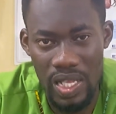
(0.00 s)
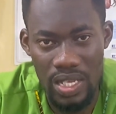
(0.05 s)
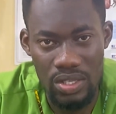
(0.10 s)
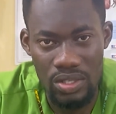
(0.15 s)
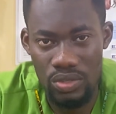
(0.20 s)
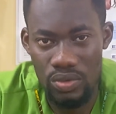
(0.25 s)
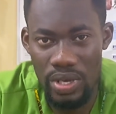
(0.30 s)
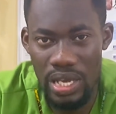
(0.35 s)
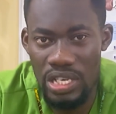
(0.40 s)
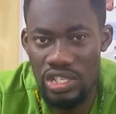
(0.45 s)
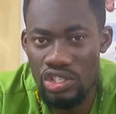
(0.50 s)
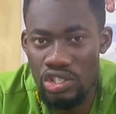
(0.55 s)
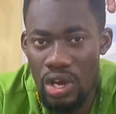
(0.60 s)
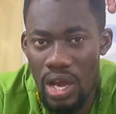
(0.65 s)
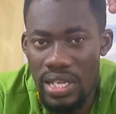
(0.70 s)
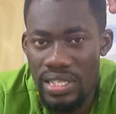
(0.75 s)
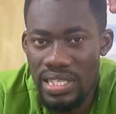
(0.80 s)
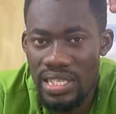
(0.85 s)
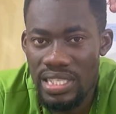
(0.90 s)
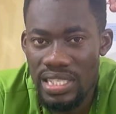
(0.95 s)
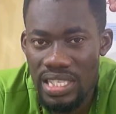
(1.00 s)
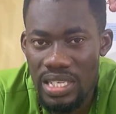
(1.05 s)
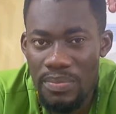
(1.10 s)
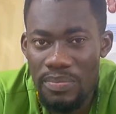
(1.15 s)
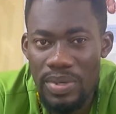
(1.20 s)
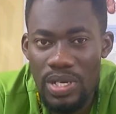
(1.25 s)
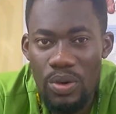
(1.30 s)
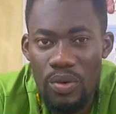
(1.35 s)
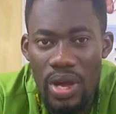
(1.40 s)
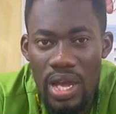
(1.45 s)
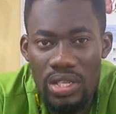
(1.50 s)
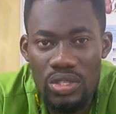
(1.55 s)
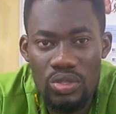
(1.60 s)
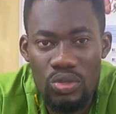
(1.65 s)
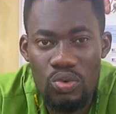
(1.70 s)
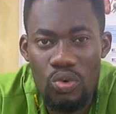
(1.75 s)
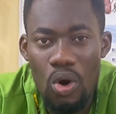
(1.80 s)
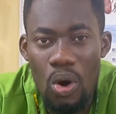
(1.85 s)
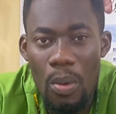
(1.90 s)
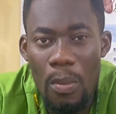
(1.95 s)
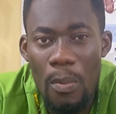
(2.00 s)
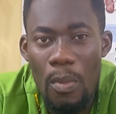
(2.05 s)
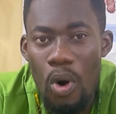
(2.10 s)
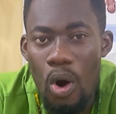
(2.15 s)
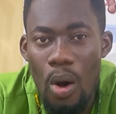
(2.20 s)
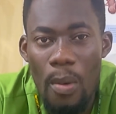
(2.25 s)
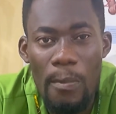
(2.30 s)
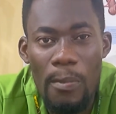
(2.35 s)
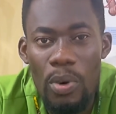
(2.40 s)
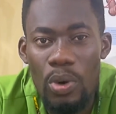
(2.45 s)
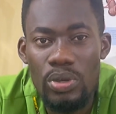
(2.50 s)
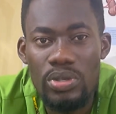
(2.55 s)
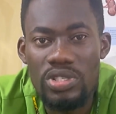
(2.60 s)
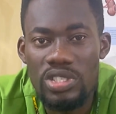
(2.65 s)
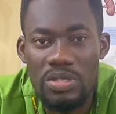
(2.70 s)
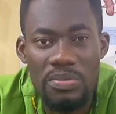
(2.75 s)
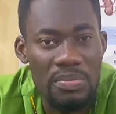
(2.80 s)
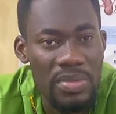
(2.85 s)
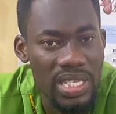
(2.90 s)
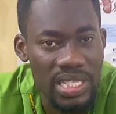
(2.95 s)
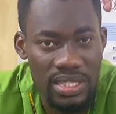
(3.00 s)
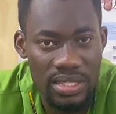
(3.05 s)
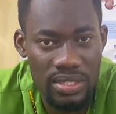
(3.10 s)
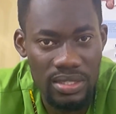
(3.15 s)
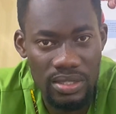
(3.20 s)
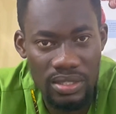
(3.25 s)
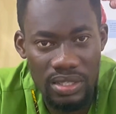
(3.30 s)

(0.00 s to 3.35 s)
So a joint is simply where two or more bones meet.